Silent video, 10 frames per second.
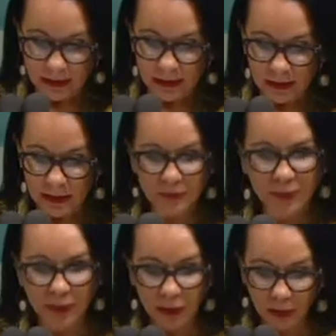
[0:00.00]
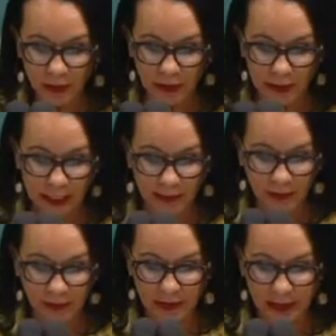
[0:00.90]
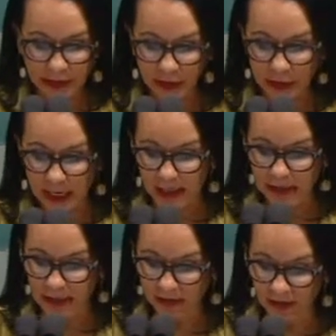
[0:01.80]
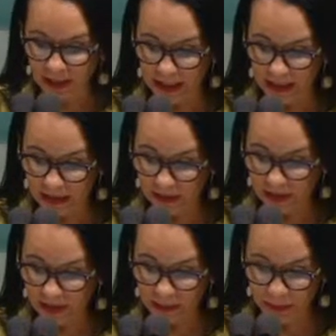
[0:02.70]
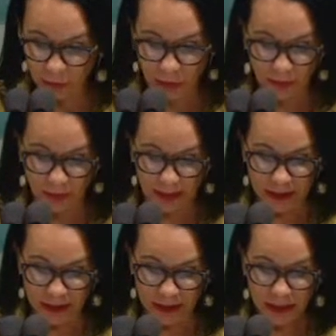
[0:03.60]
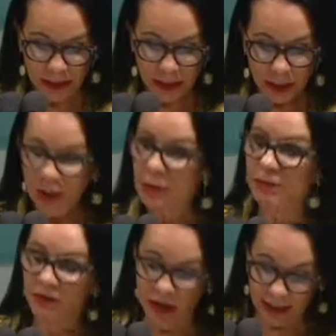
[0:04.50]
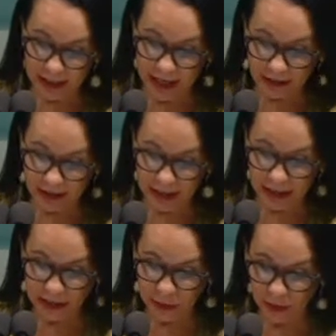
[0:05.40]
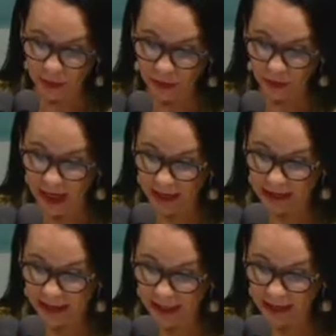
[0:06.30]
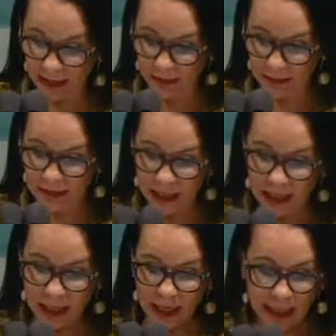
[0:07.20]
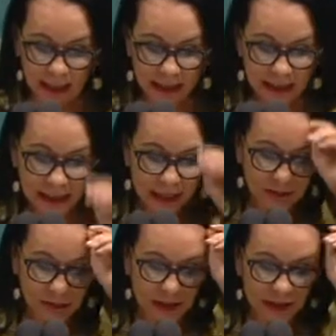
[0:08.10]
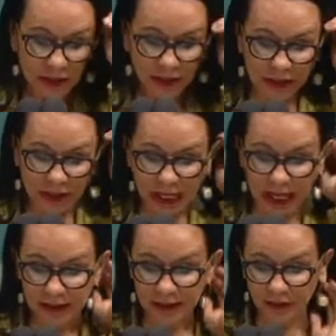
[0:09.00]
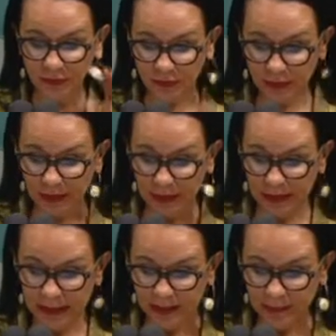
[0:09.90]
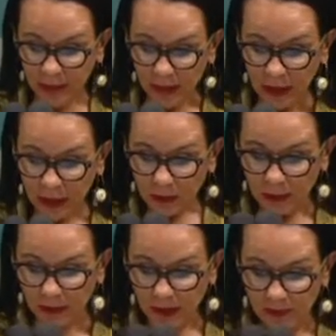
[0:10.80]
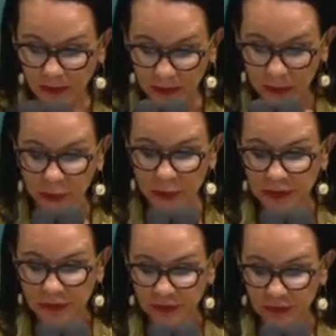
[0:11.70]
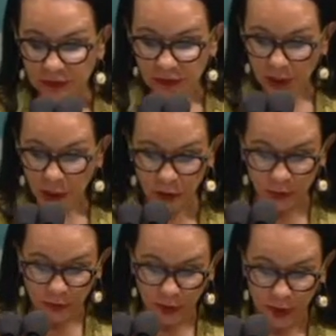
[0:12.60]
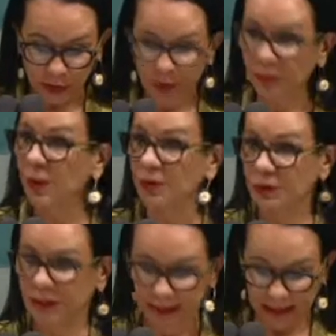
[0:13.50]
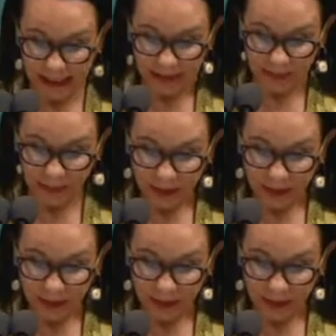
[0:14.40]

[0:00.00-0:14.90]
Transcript: This bill will enable the National Housing Finance Investment Corporation to provide guarantees to improve housing outcomes and undertake research into housing affordability, what the government calls the First Home Loan Deposit Scheme.